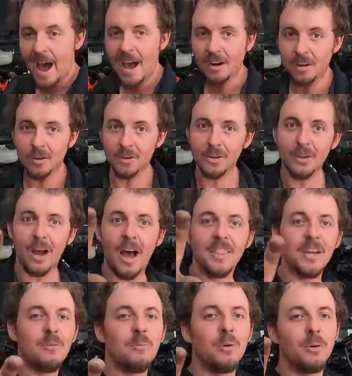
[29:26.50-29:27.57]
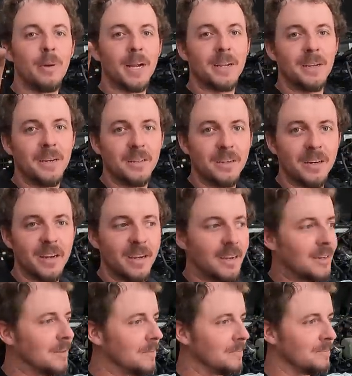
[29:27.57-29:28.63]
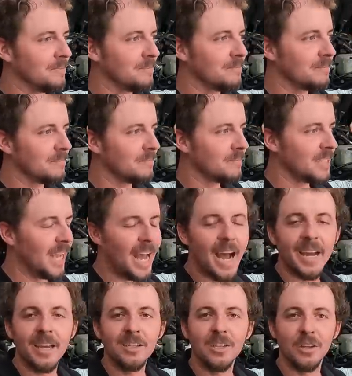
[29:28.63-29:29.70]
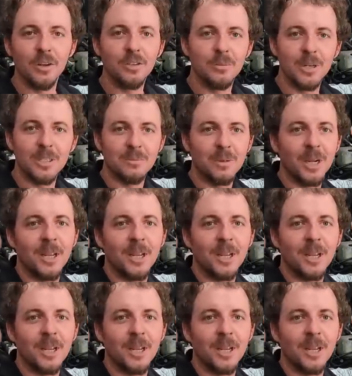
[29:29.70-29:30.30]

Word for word: I don't know. I think I'm gonna put it back together and I guess lose a bunch of